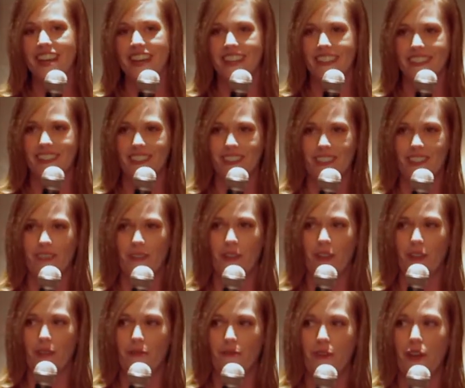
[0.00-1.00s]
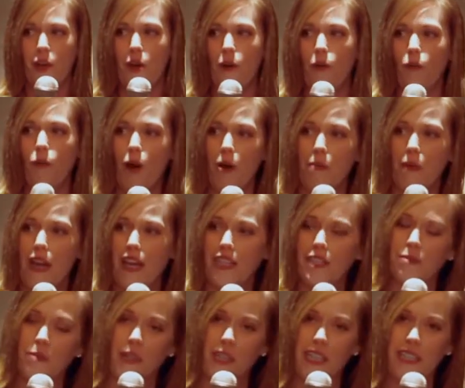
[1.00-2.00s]
and just sort of what my
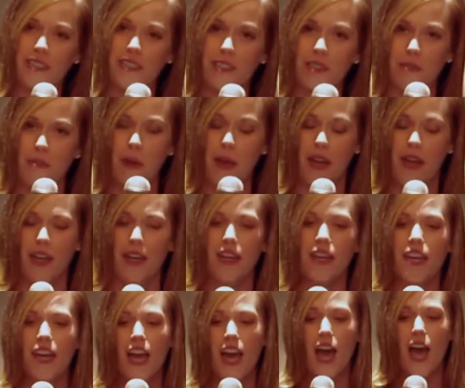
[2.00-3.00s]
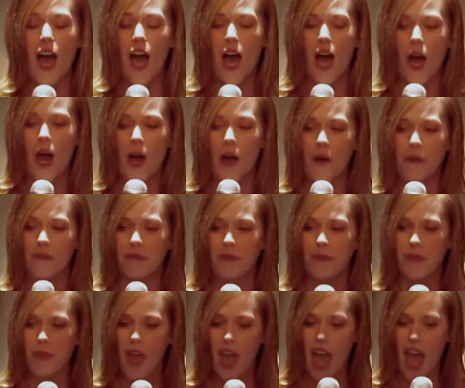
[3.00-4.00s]
experience has been. Um,
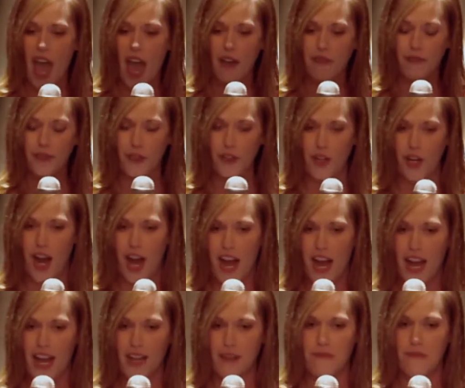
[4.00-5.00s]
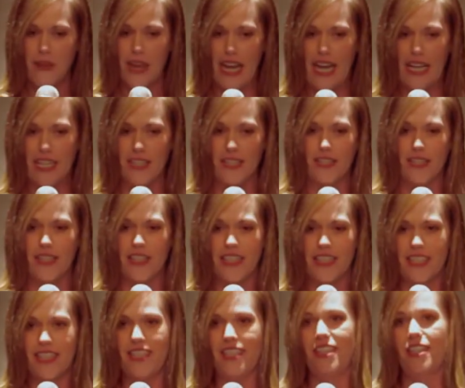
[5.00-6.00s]
after I made
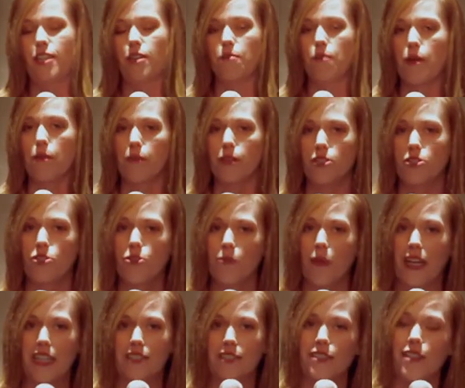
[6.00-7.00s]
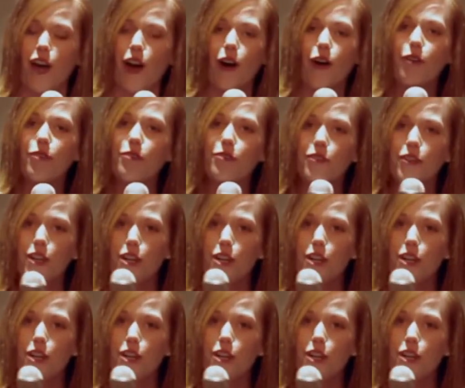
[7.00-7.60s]
the commitment to myself